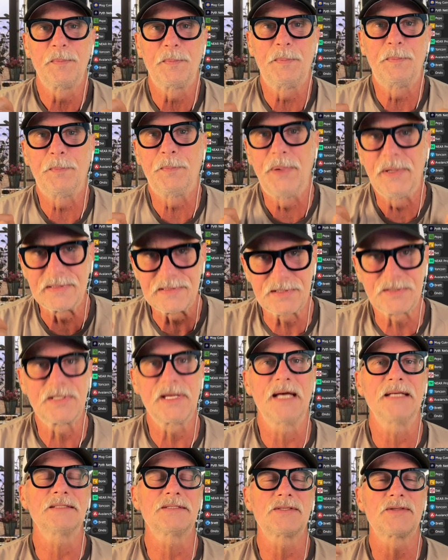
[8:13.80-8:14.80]

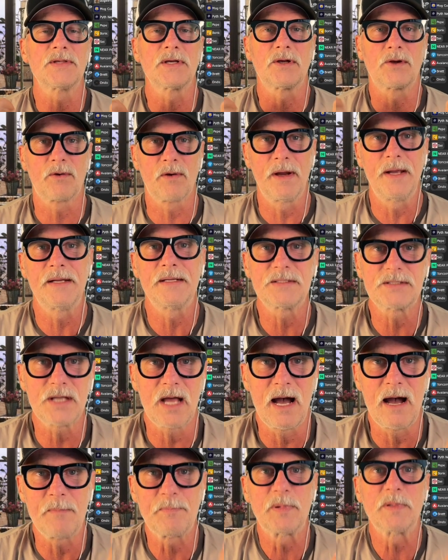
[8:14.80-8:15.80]
possess the greatest
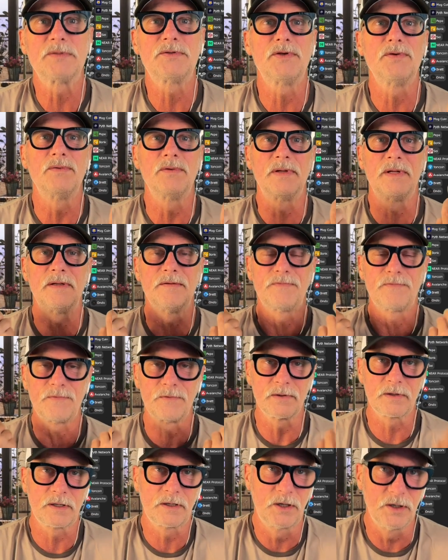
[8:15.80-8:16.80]
opportunity
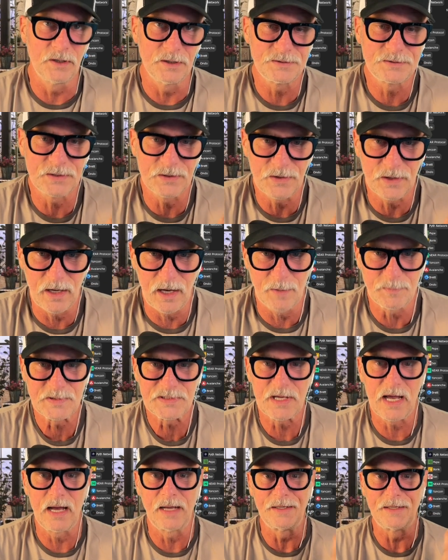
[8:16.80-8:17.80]
for good to the
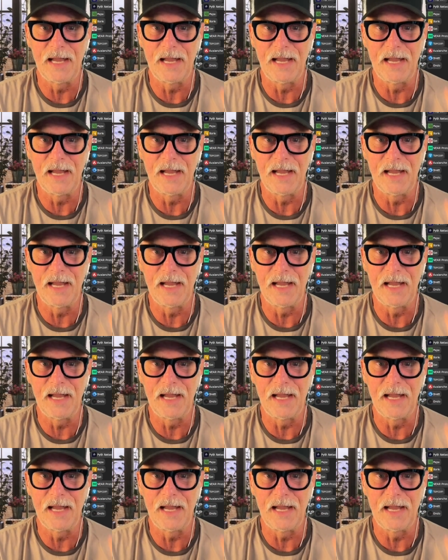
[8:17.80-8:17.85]
upside.